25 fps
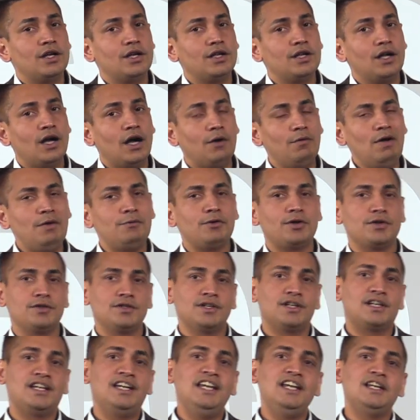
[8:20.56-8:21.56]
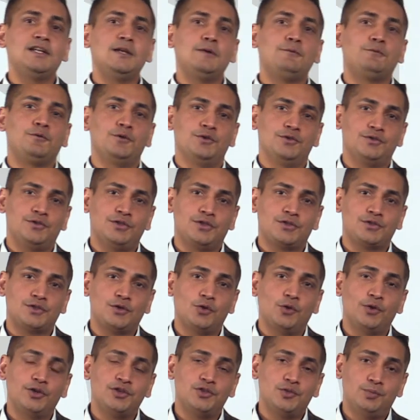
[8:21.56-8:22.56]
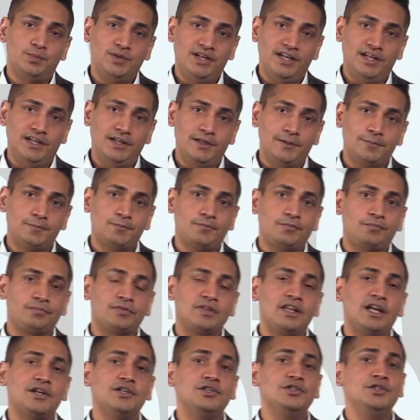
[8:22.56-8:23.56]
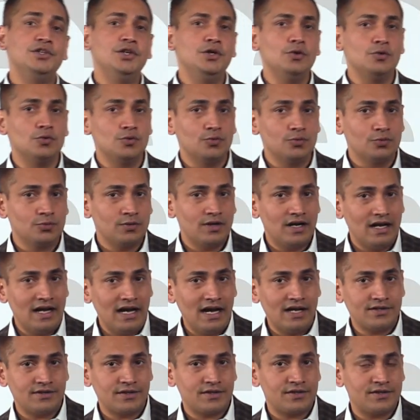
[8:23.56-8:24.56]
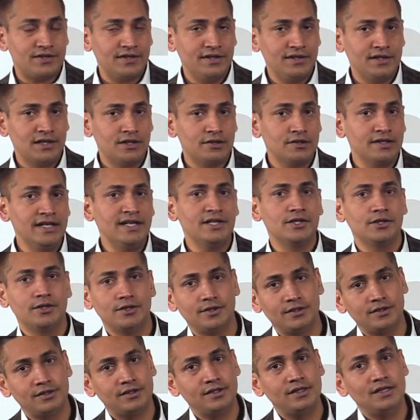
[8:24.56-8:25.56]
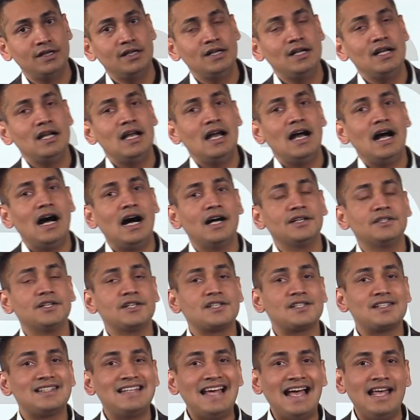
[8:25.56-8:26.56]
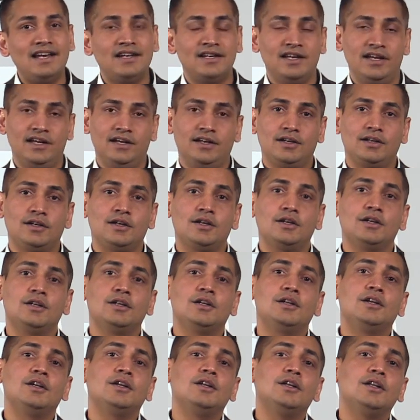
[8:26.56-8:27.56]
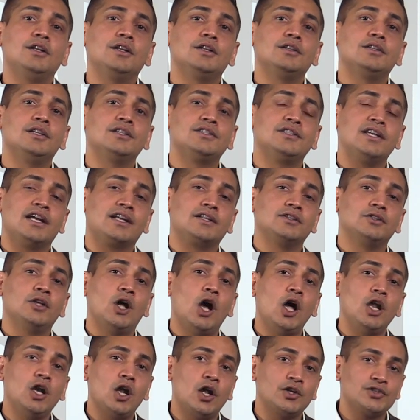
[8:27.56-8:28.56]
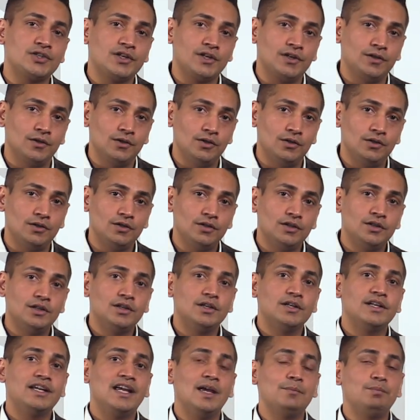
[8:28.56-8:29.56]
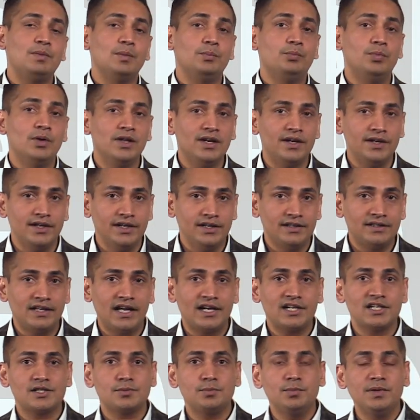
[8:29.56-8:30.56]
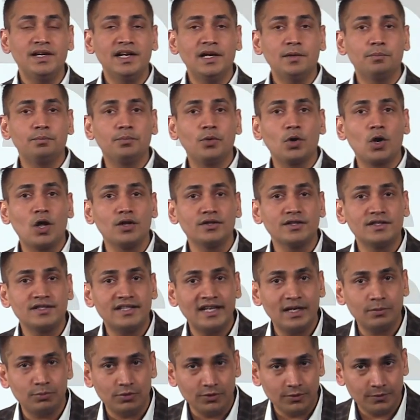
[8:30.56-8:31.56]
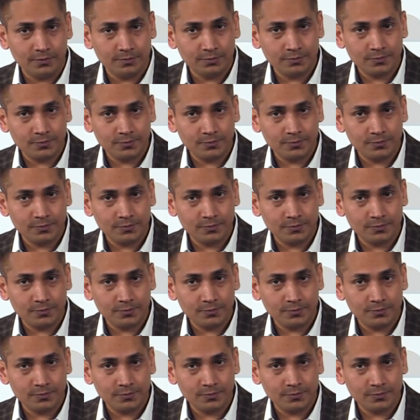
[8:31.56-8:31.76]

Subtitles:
However, the key difference is going to be that you, as a senior leader, understanding the technological capability that is being put on the table,